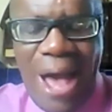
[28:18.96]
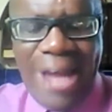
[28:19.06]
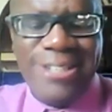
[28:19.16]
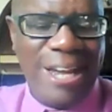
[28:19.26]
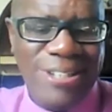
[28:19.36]

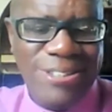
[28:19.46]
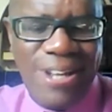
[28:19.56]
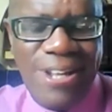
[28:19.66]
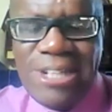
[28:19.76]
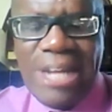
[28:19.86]

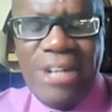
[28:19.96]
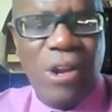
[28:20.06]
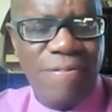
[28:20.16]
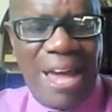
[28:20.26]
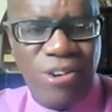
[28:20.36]
identities and
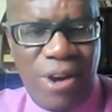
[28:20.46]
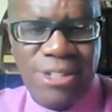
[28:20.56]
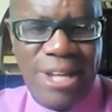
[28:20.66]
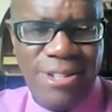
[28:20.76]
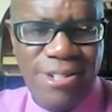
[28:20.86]
all of that
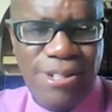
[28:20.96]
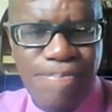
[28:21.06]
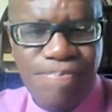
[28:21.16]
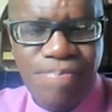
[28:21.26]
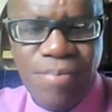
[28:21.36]
nonsense,
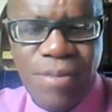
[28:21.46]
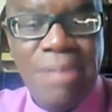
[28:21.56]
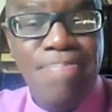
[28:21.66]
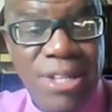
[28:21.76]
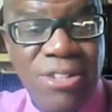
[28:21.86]

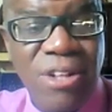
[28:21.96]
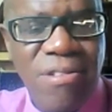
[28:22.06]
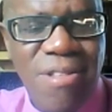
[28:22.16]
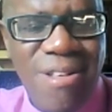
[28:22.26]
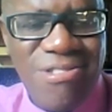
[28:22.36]
it means
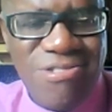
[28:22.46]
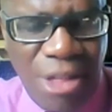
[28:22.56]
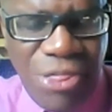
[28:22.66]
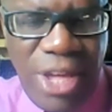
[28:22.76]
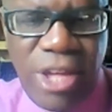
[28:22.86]

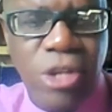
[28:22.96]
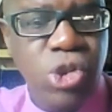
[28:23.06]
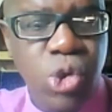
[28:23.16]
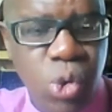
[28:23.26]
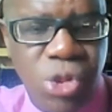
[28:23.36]

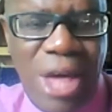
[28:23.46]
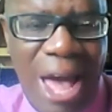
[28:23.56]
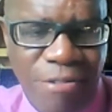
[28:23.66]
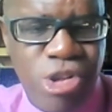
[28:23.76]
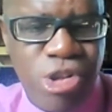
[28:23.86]
nothing to the
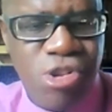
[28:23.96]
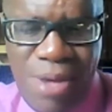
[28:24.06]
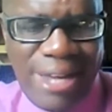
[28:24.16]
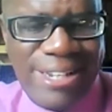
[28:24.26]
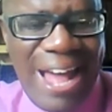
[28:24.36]
average
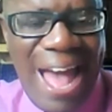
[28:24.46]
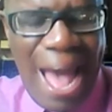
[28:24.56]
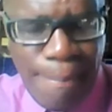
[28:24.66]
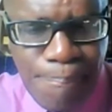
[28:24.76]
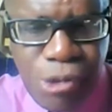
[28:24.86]
Jamaican.
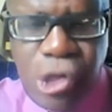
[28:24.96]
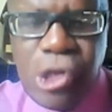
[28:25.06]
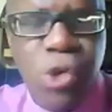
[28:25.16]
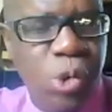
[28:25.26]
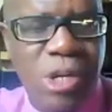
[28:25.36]

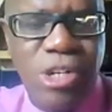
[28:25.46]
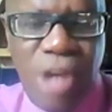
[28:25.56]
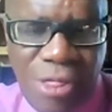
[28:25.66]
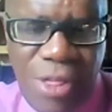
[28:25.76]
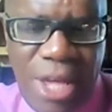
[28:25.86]
Absolutely
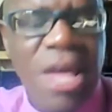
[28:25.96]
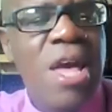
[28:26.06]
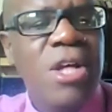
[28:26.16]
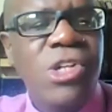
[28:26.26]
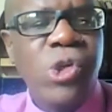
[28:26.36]
nothing.
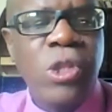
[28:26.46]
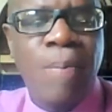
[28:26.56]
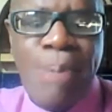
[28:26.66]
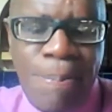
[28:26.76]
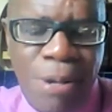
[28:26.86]
So
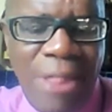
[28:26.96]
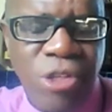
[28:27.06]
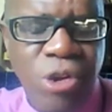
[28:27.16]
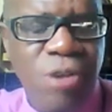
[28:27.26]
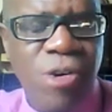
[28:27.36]
the people at
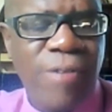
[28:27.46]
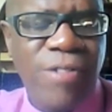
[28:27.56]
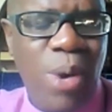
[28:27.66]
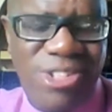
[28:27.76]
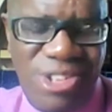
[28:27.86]
the University of
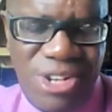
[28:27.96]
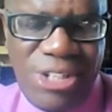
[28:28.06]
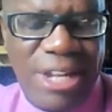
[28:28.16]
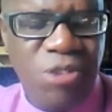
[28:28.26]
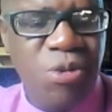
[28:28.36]
the West
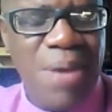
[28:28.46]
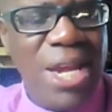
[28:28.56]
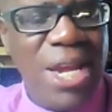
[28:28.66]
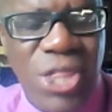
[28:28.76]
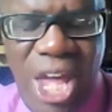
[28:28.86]
Indies can
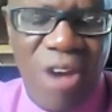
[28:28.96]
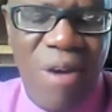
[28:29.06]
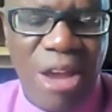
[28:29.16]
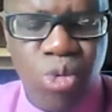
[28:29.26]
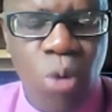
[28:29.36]
remain
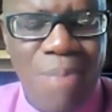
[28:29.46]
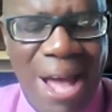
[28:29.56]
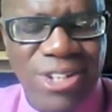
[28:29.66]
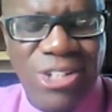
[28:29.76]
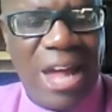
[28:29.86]
there and
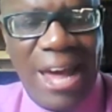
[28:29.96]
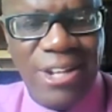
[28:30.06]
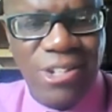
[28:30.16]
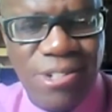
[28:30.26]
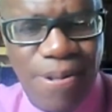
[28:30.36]

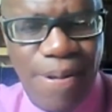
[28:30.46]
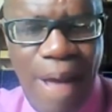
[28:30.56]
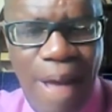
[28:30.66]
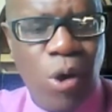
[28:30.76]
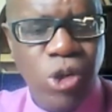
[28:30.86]
romanticize
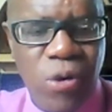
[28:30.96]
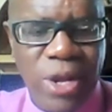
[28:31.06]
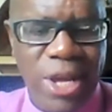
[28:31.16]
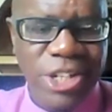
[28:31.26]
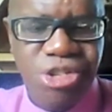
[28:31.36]
about
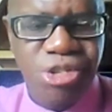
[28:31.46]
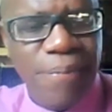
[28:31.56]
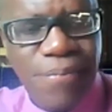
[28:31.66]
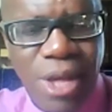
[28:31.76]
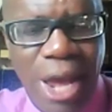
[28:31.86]
our
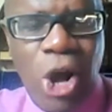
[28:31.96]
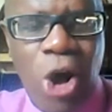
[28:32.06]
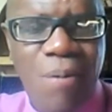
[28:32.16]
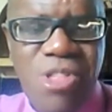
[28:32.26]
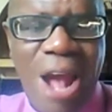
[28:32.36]
history and
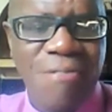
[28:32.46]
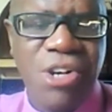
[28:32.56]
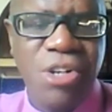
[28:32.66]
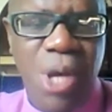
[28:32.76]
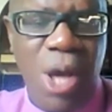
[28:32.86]
how much
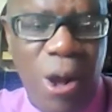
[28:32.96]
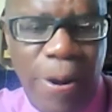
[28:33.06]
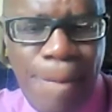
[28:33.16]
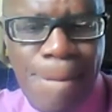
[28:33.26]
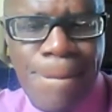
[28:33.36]
African we are.